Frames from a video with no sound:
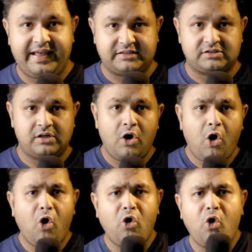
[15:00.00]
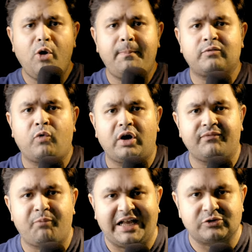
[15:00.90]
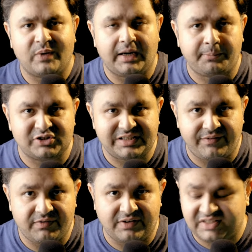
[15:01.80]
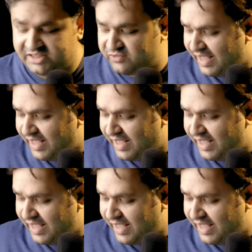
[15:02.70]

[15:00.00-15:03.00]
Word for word: hex. Oh, but what if price went up to 75 cents?